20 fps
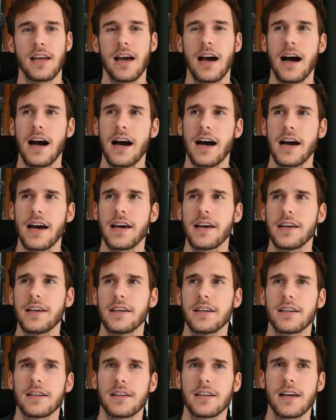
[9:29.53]

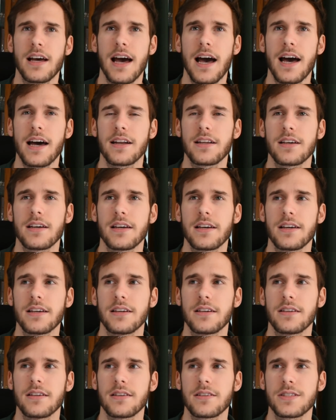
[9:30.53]
I had
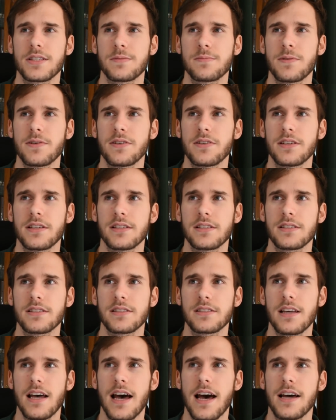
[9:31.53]
a
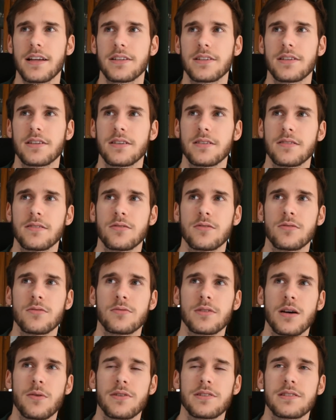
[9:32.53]
experience
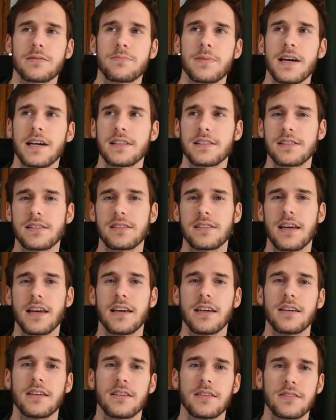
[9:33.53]
when I went to Penn
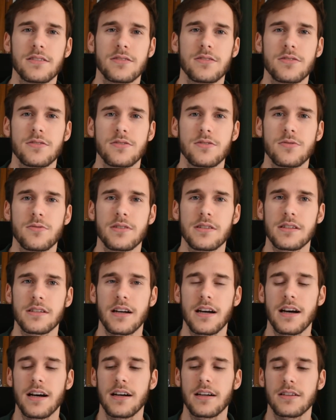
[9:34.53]
State doing
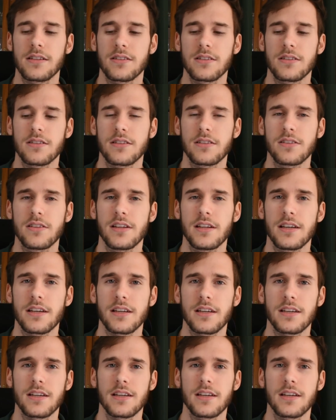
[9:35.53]
a clinic.